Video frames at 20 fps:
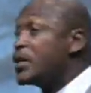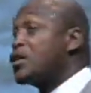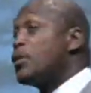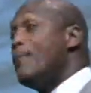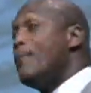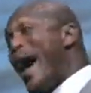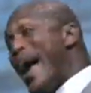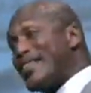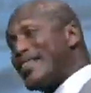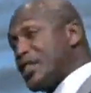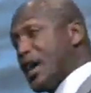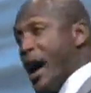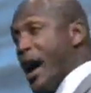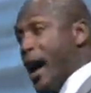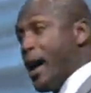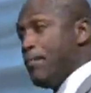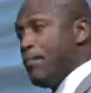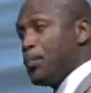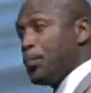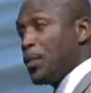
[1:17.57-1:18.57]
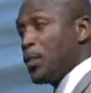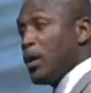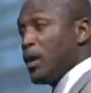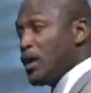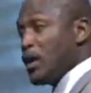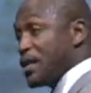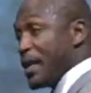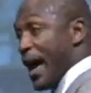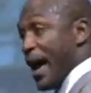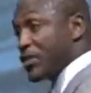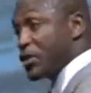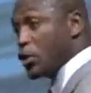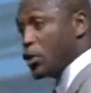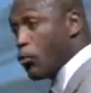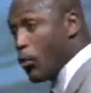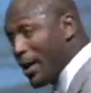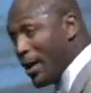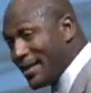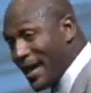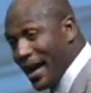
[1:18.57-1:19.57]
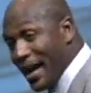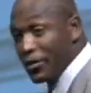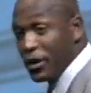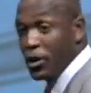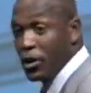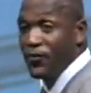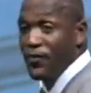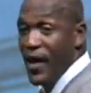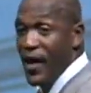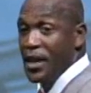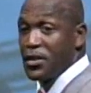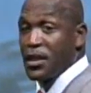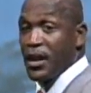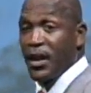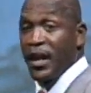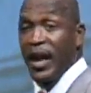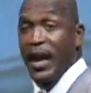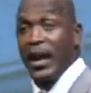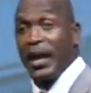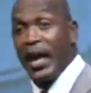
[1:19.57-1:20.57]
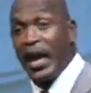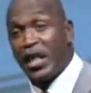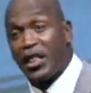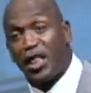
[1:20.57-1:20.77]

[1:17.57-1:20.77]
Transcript: So my job is to actually run down there as fast as I can